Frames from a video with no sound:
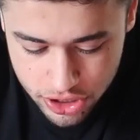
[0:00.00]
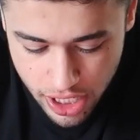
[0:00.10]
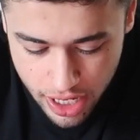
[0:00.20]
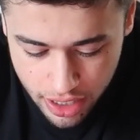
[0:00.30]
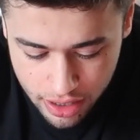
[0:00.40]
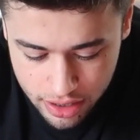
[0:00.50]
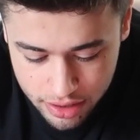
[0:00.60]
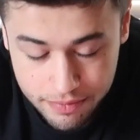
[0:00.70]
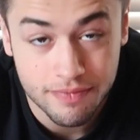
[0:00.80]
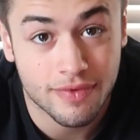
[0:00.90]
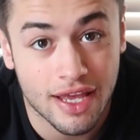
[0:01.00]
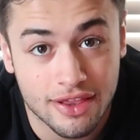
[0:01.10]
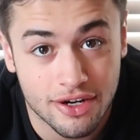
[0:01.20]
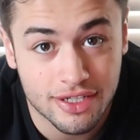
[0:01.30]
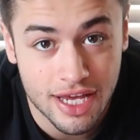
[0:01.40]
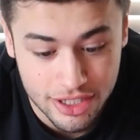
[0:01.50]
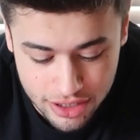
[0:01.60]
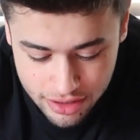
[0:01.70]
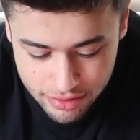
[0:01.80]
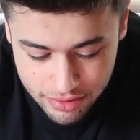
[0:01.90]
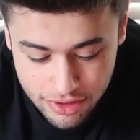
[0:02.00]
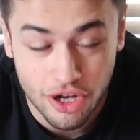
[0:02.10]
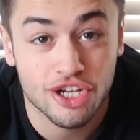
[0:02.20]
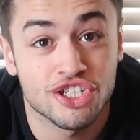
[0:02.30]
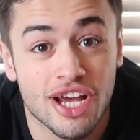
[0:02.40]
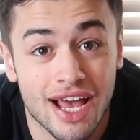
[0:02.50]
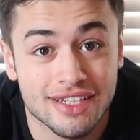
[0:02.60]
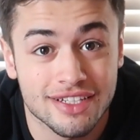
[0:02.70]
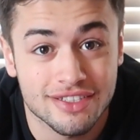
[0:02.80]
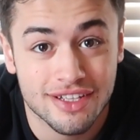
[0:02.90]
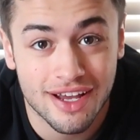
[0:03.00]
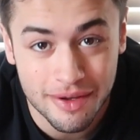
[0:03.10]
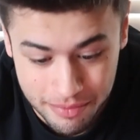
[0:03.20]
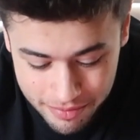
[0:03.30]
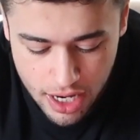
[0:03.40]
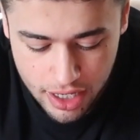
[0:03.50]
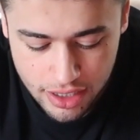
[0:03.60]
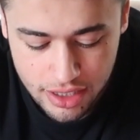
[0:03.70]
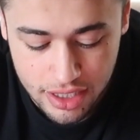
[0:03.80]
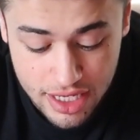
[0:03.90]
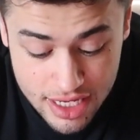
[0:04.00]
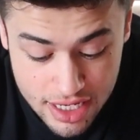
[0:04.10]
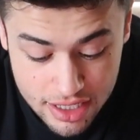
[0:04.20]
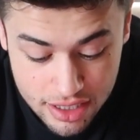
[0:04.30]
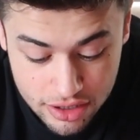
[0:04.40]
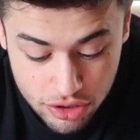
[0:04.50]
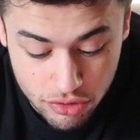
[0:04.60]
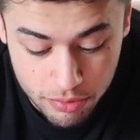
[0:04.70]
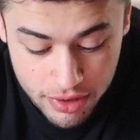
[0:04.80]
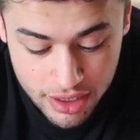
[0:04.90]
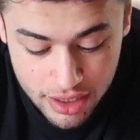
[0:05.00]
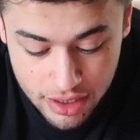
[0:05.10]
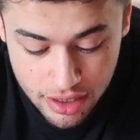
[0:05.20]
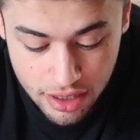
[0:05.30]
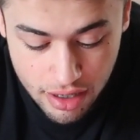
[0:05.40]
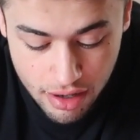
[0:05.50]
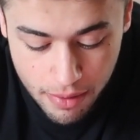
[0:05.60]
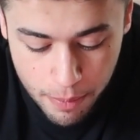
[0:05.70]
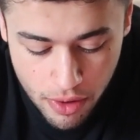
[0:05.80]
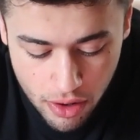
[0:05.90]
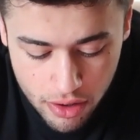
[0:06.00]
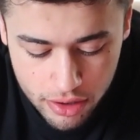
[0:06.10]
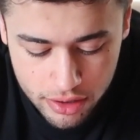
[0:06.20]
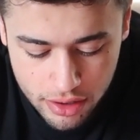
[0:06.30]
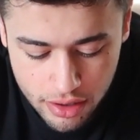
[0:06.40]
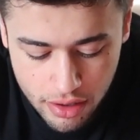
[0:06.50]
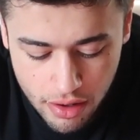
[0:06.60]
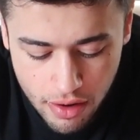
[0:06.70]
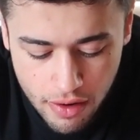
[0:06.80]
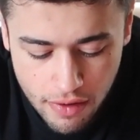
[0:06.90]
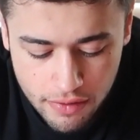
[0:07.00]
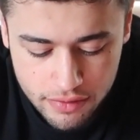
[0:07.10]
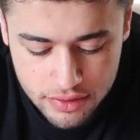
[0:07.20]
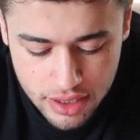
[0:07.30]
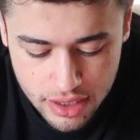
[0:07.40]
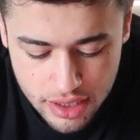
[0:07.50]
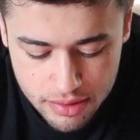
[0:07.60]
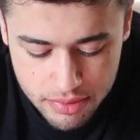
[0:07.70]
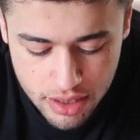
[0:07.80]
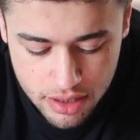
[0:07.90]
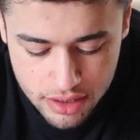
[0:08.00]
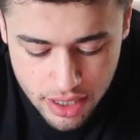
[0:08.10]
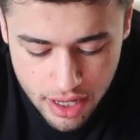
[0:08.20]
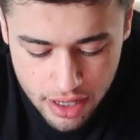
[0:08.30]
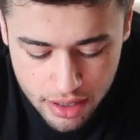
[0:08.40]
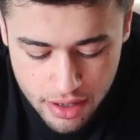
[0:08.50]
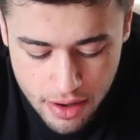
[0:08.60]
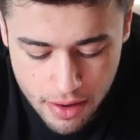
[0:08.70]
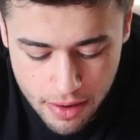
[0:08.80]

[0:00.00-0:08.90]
Jake, get their attention. Not Jack this time. I need to be a part of Team 10,